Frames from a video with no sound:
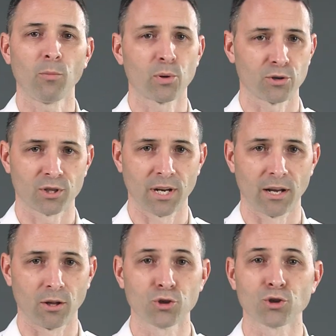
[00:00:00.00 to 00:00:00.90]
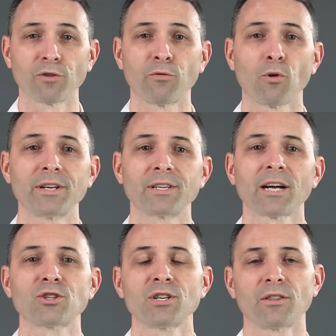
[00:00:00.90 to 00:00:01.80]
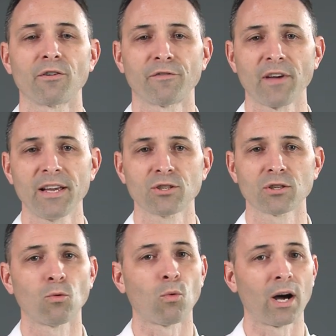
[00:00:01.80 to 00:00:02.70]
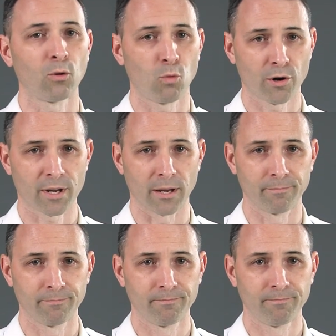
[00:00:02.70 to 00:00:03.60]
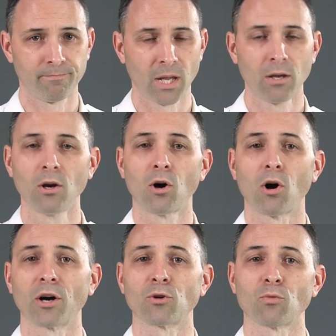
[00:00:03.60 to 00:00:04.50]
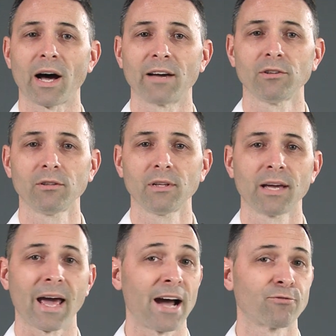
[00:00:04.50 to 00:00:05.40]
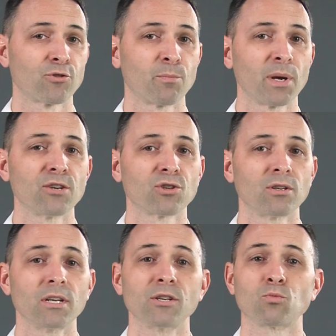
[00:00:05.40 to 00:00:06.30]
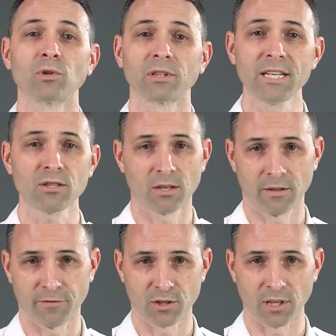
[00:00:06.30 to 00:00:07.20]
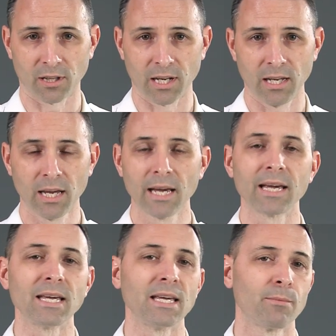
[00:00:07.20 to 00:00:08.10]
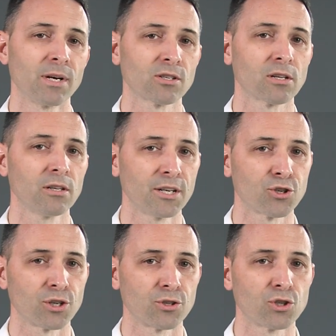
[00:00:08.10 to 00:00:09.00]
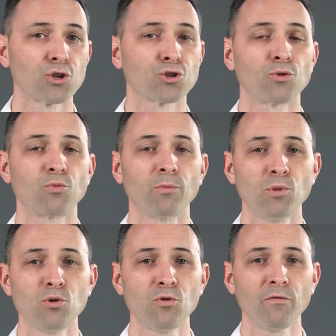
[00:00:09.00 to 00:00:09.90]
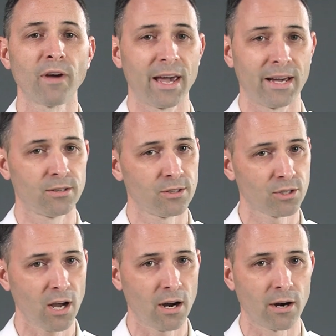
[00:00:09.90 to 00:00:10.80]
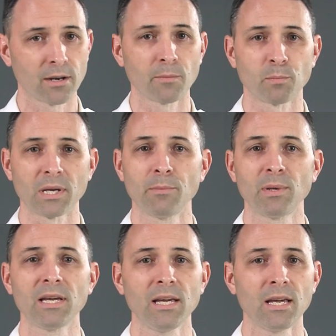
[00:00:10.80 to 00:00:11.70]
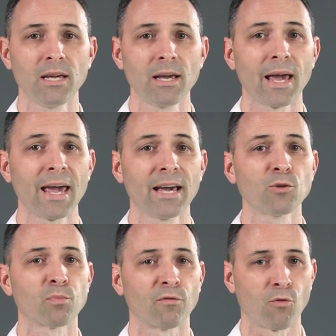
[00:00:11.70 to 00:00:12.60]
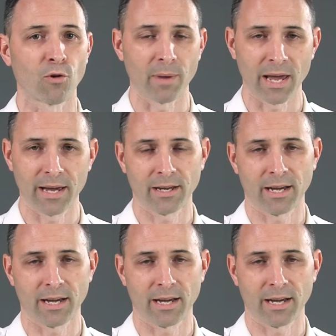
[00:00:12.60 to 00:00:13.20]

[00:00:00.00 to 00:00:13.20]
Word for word: personnel should avoid touching their face while working. On arrival, after the patient is released to the facility, EMS clinicians should remove and discard PPE and perform hand